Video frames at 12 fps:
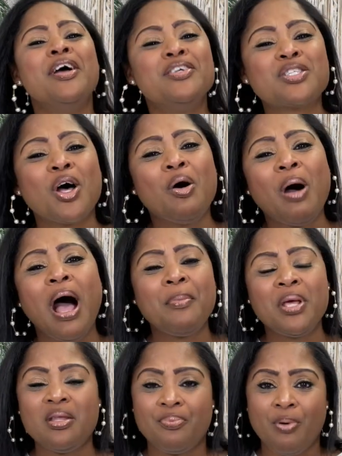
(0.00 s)
So
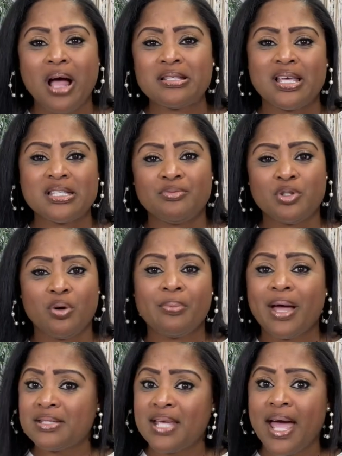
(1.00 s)
I'm in the process of doing
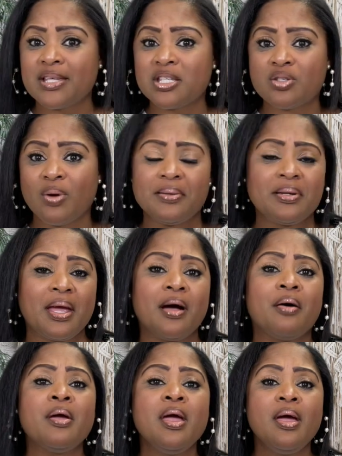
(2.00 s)
my taxes right
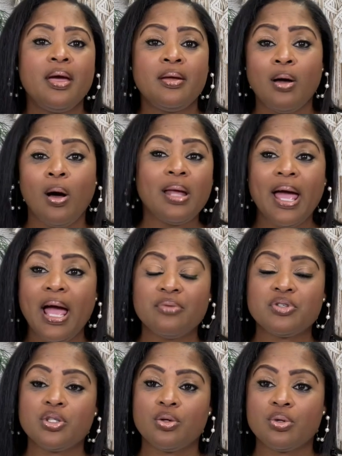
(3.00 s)
now, and all I
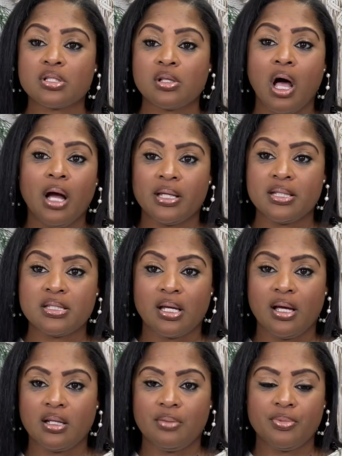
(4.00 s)
have to do is log into
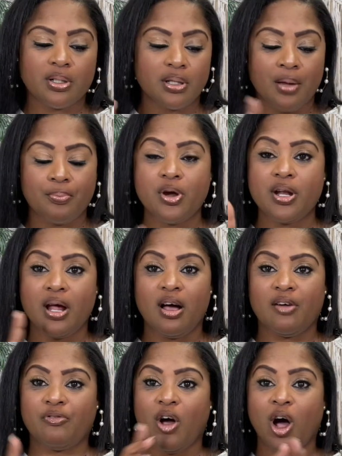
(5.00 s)
HoneyBook and print
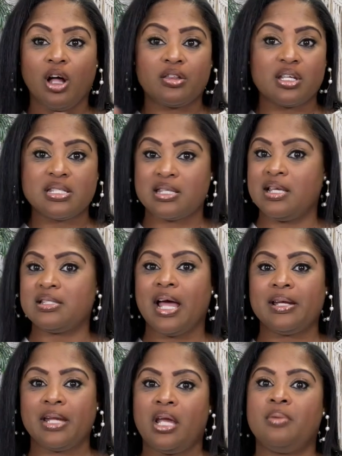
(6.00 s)
off all these things
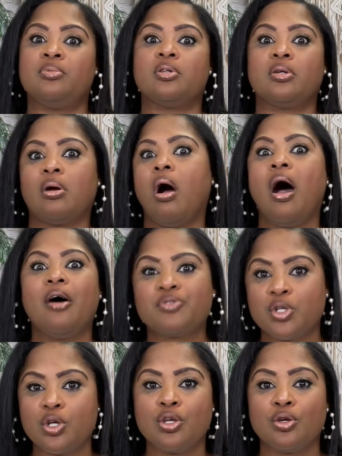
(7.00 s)
I named
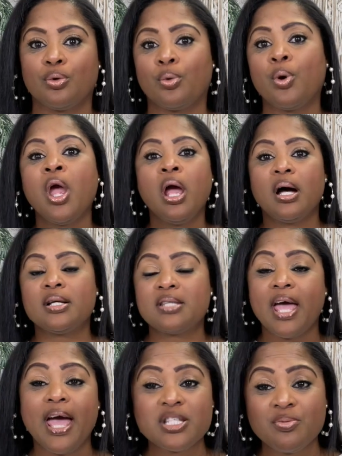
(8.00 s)
off to you.
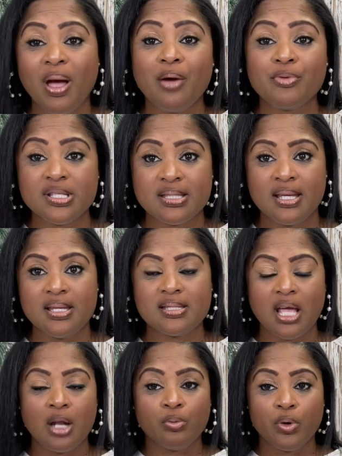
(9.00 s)
Attach my
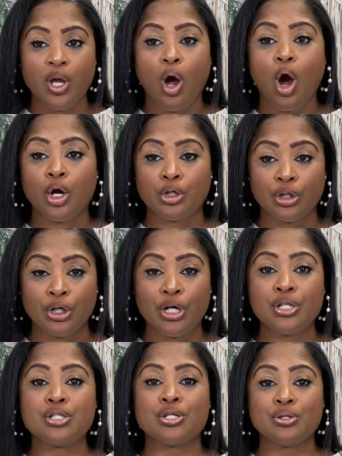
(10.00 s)
receipts and we are
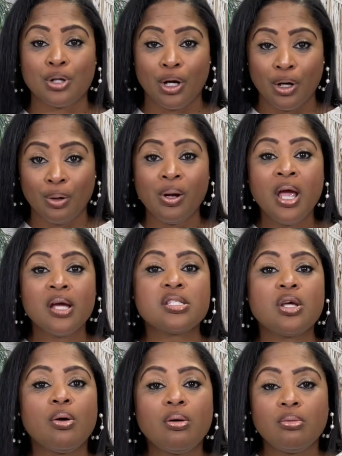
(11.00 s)
good to go.
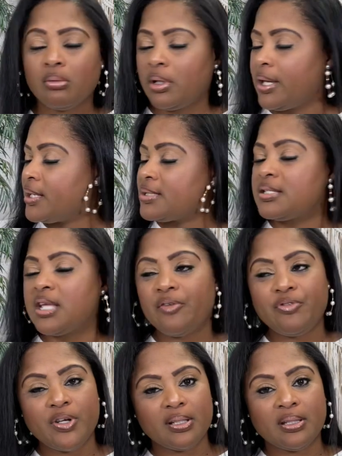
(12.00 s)
So it is
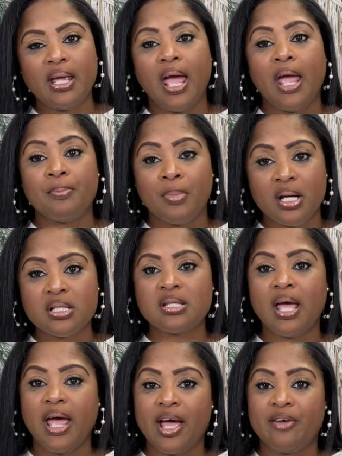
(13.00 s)
definitely a
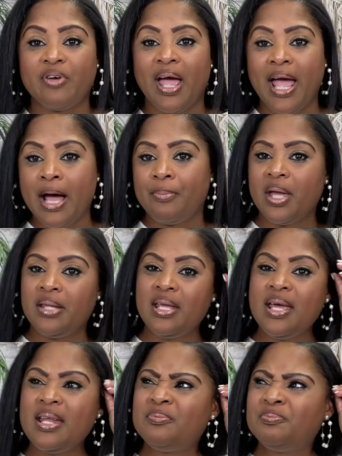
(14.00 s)
must have app. And then